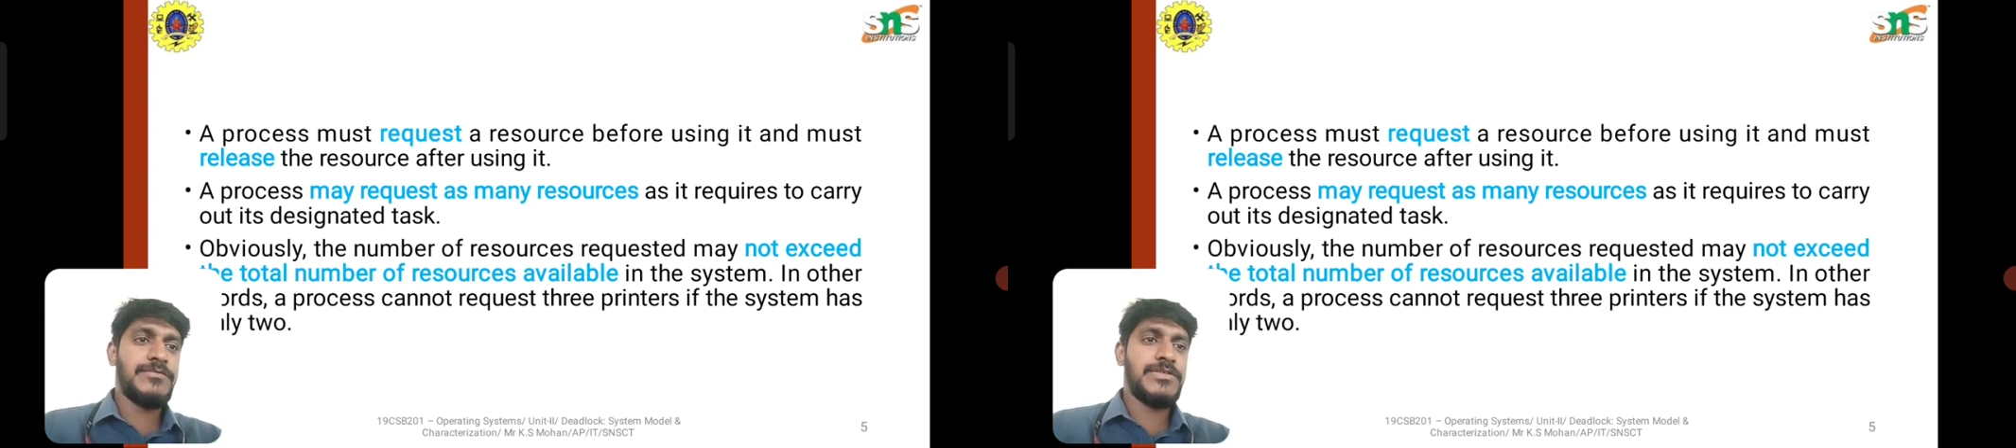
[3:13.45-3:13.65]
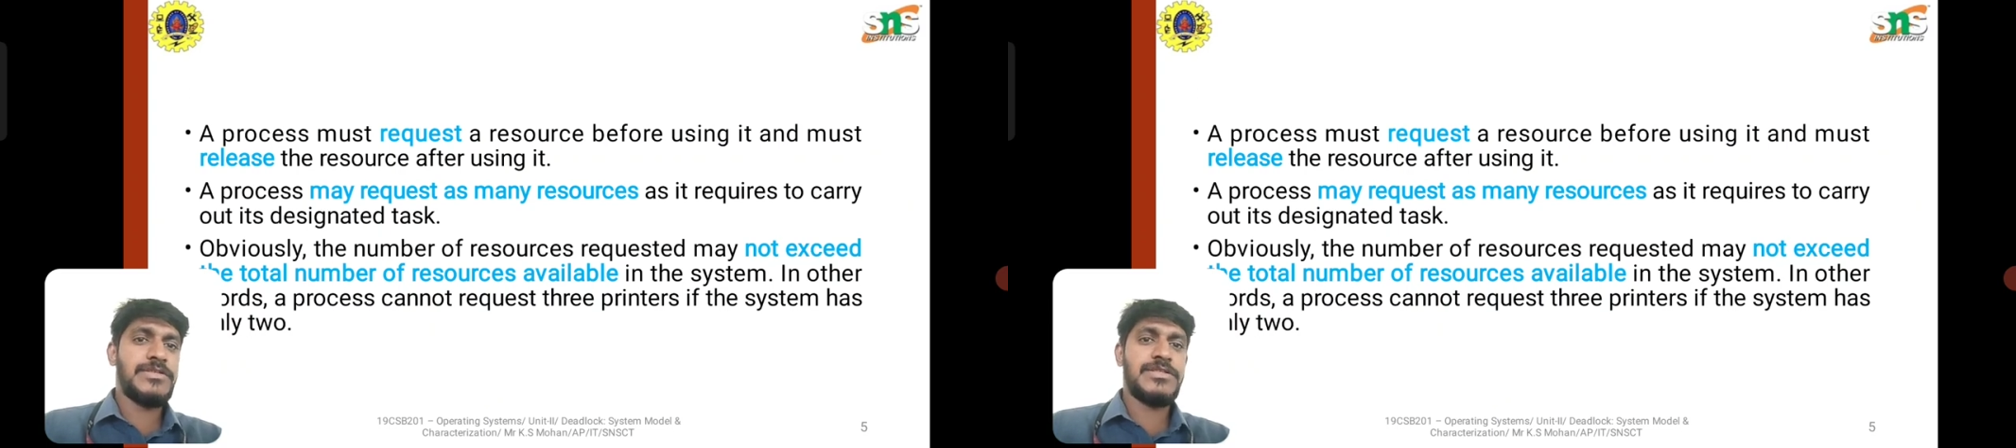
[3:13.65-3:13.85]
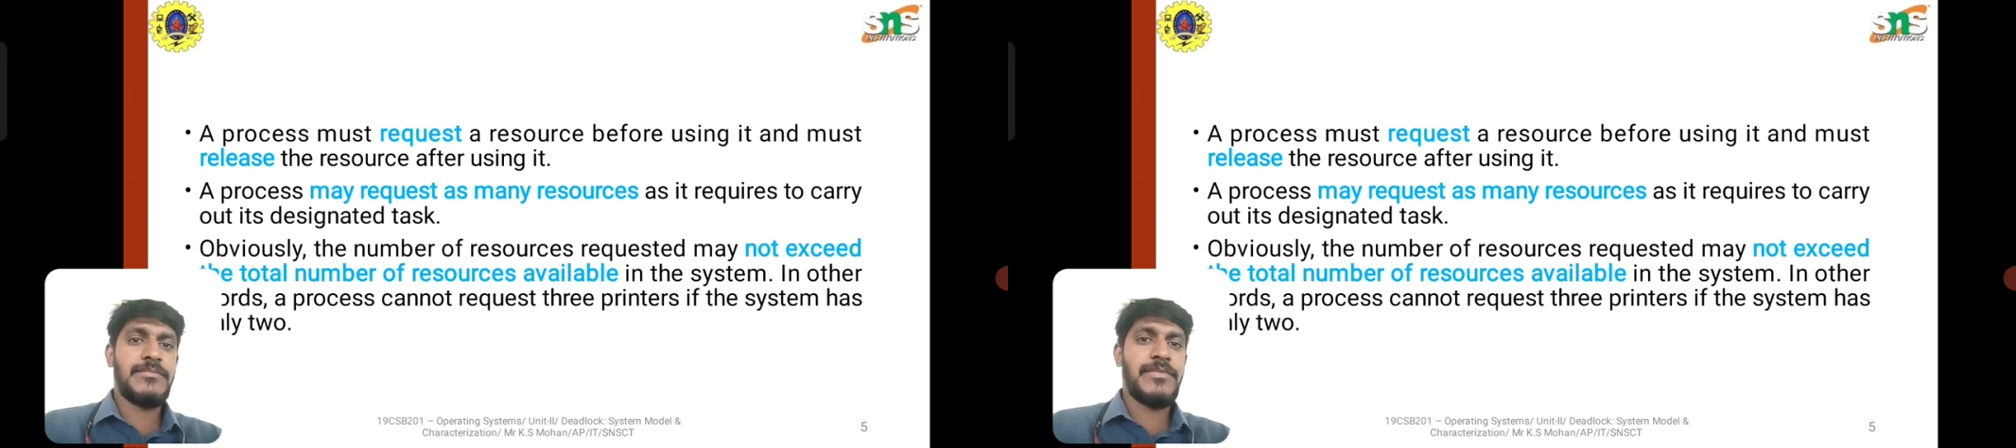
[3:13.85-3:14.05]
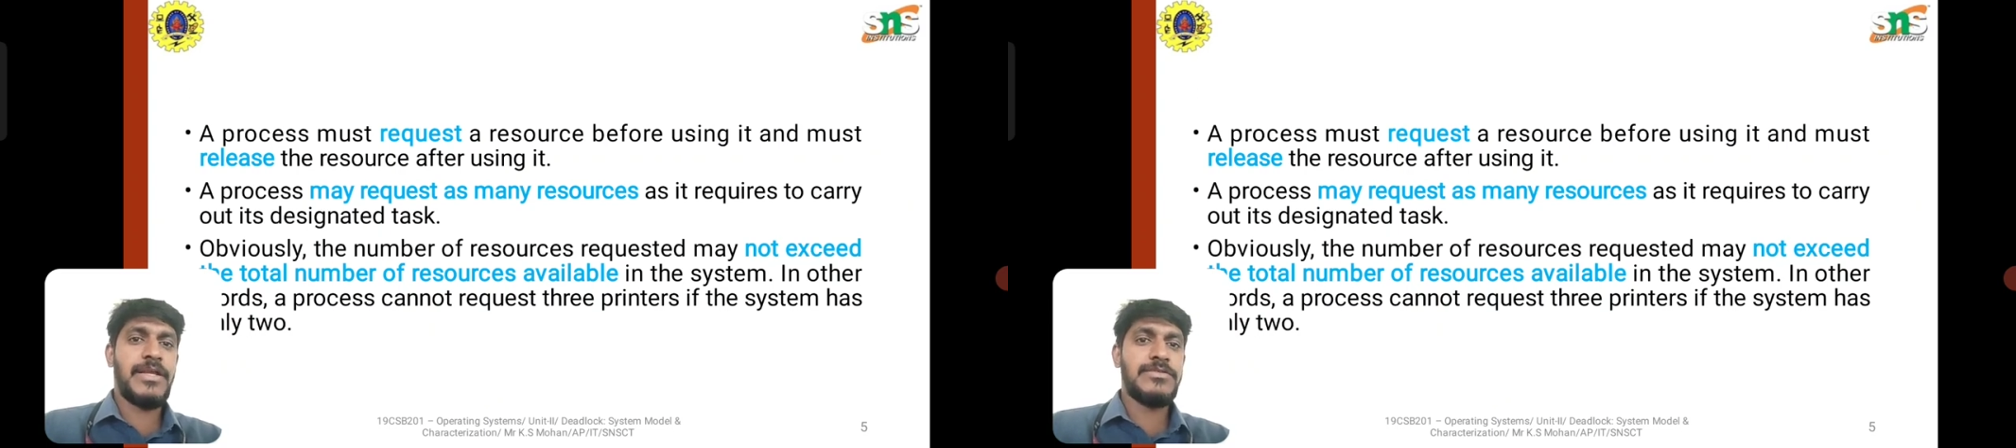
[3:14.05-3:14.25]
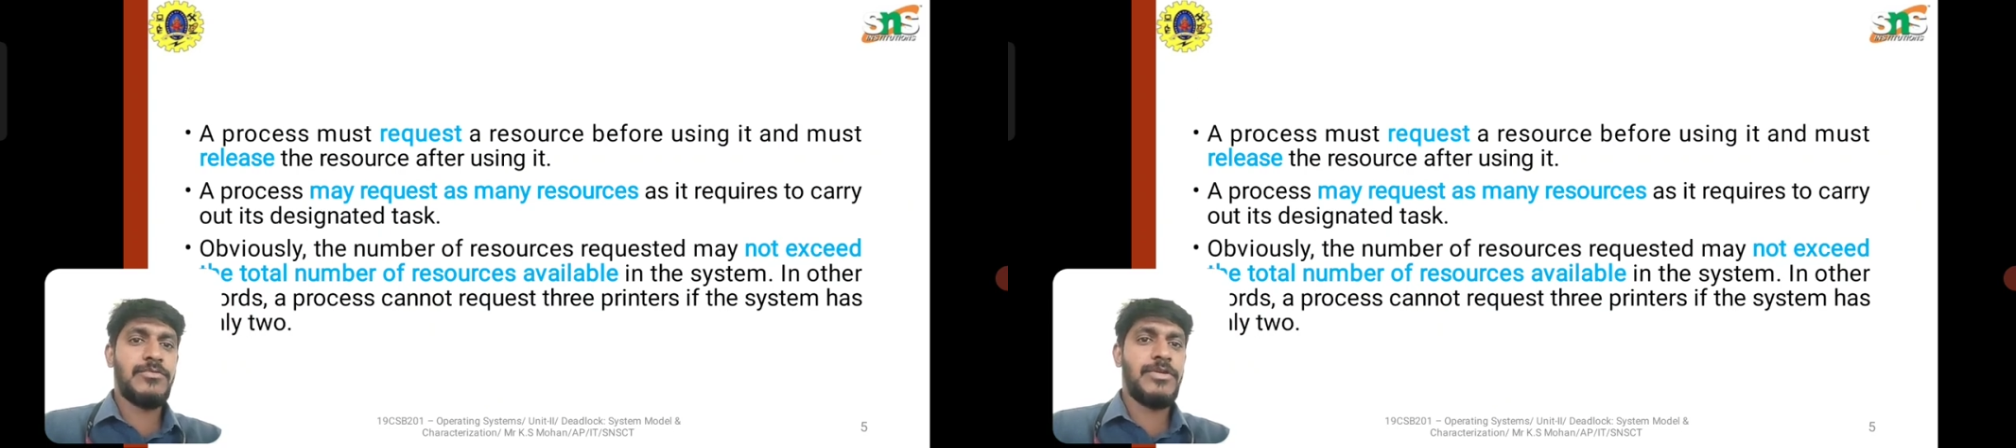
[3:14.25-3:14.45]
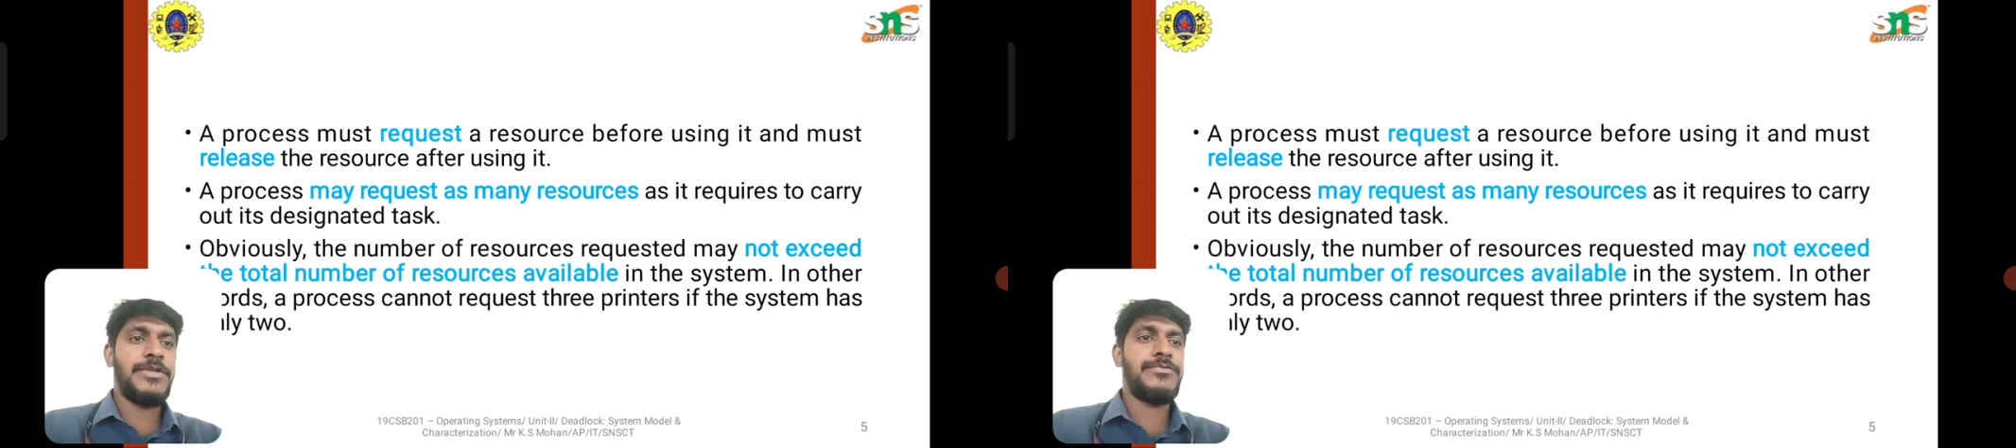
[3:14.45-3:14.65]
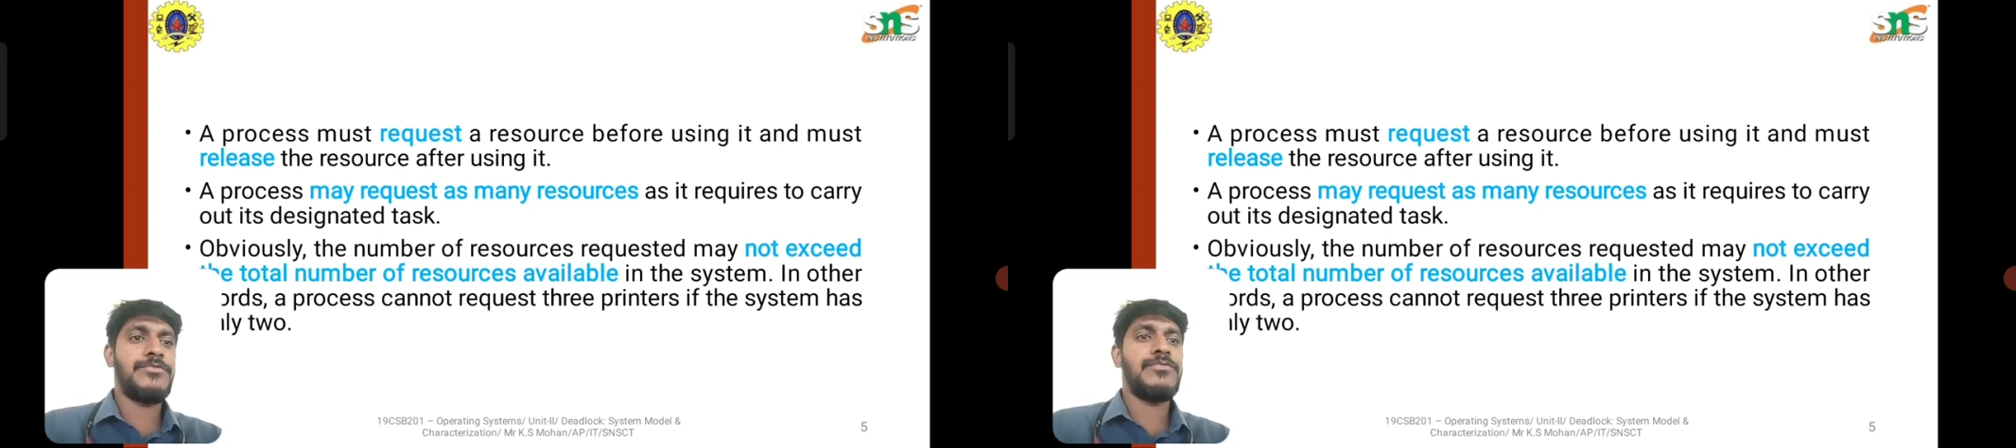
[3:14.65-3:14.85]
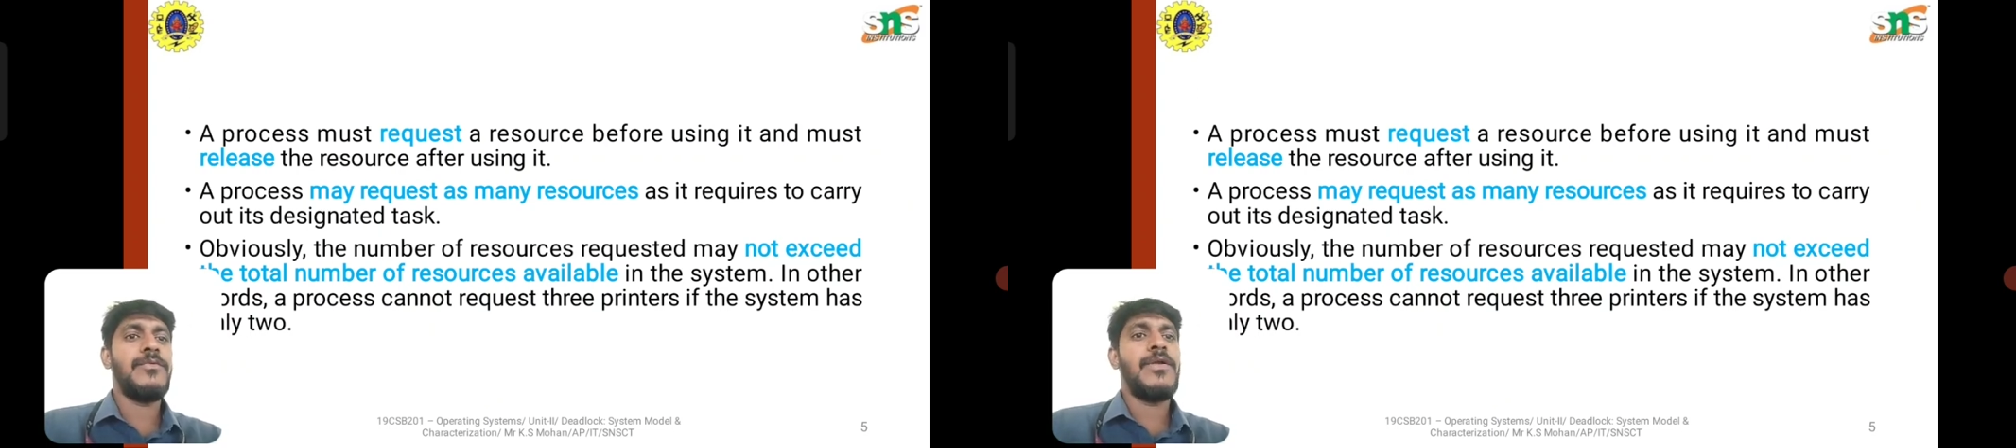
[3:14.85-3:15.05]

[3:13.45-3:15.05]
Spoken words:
if the system has only 2.